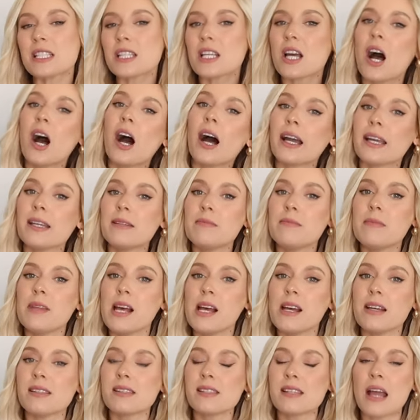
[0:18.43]

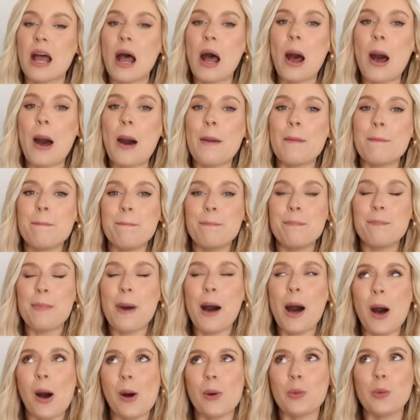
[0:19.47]
timeless,
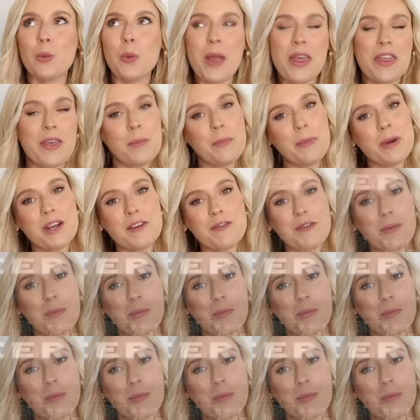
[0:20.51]
but with a bit of a